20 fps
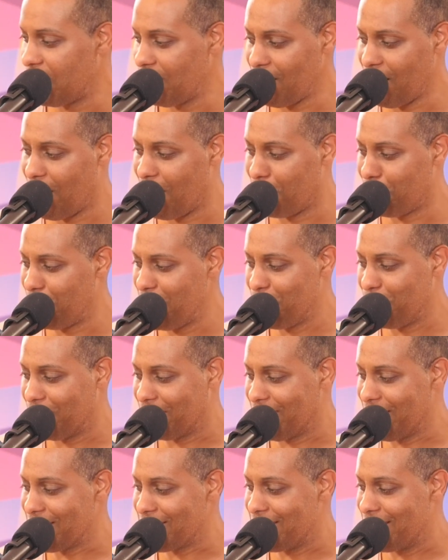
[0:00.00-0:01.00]
no, people
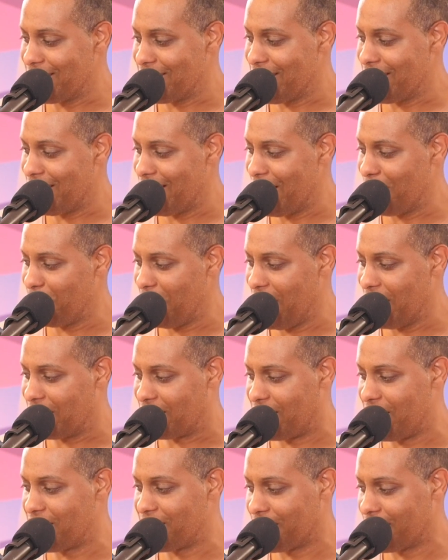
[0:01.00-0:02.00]
cussing each other out. Man, a
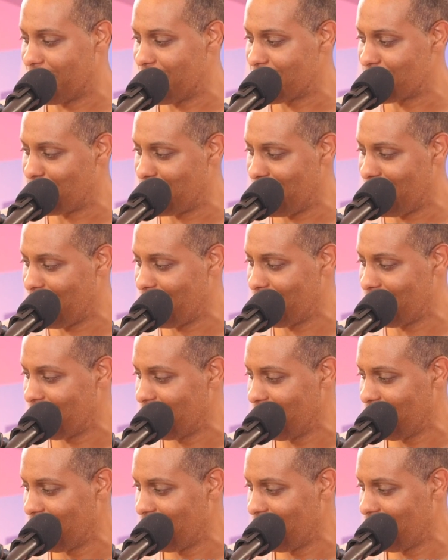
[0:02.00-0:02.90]
teacher cussed me out.